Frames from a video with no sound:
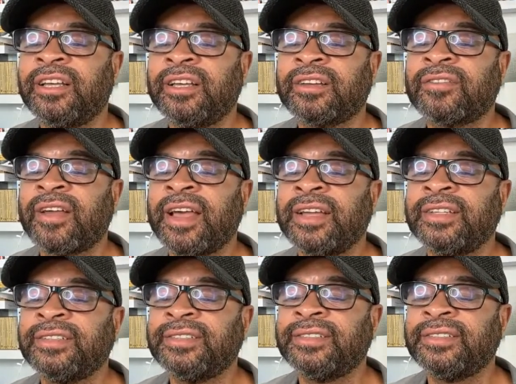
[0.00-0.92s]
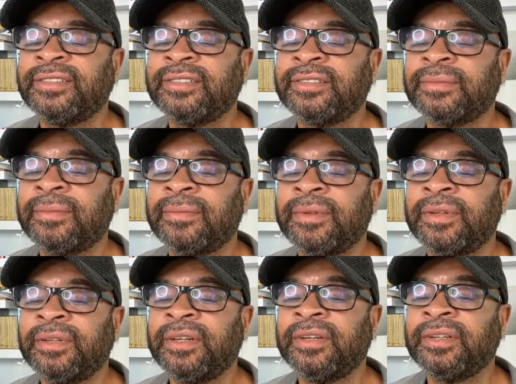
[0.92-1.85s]
Right.
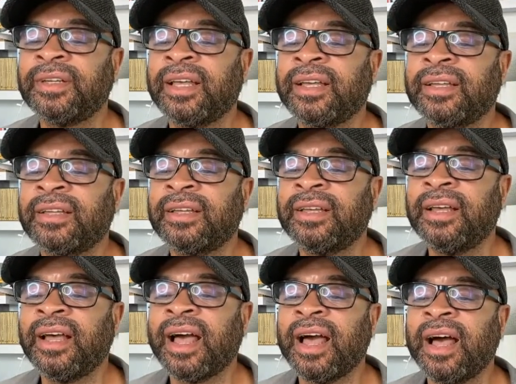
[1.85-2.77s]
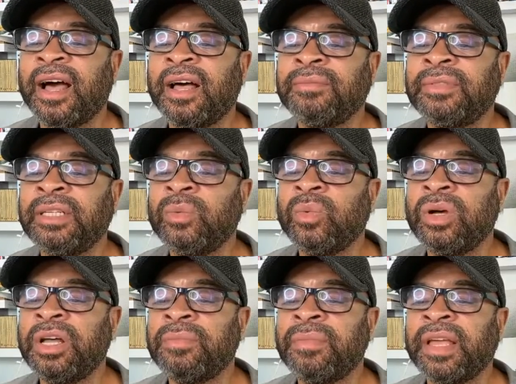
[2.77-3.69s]
Okay.
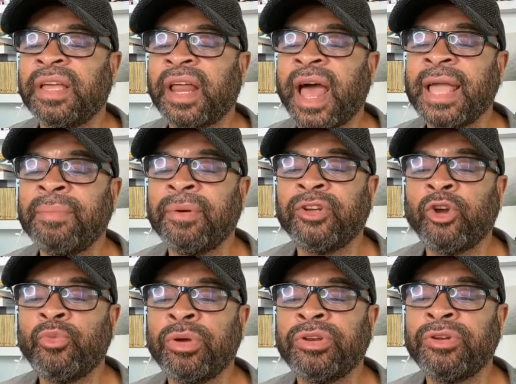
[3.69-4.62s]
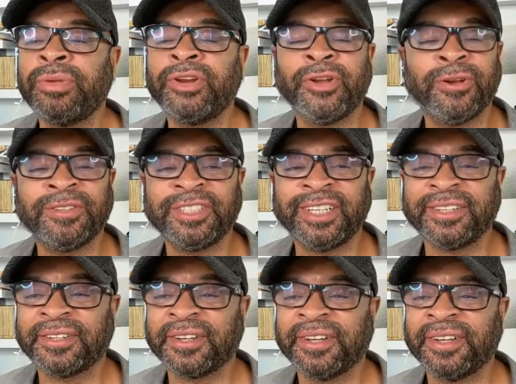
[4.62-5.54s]
D1 make it hyperdopaminergic.
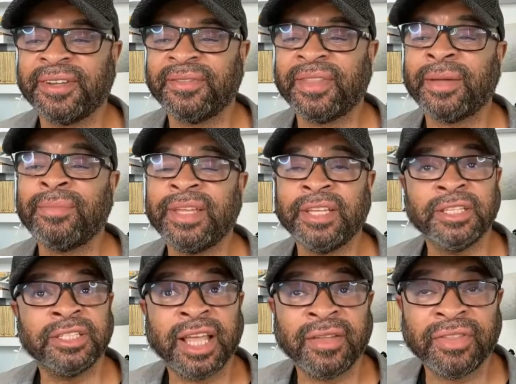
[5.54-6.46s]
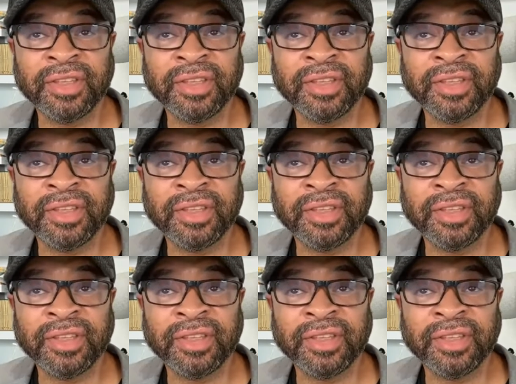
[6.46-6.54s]
That means that